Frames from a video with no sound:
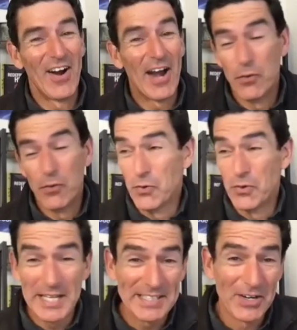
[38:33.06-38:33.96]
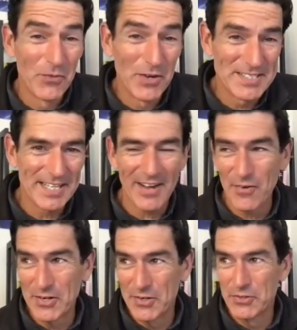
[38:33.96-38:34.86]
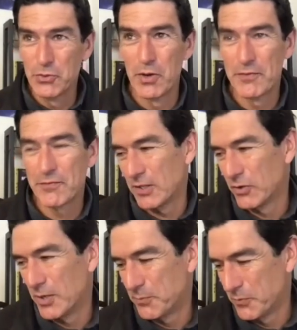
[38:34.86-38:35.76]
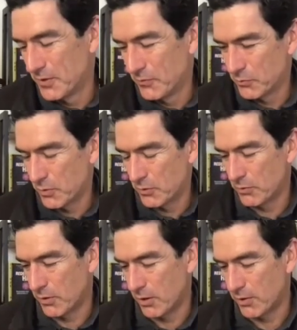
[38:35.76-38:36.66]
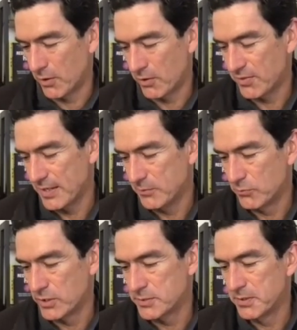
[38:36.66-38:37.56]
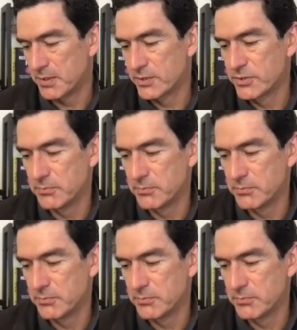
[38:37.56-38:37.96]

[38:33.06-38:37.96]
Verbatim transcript: right, we'll, we'll get there one sec. I want to do one follow up with, with what our, our theme was because you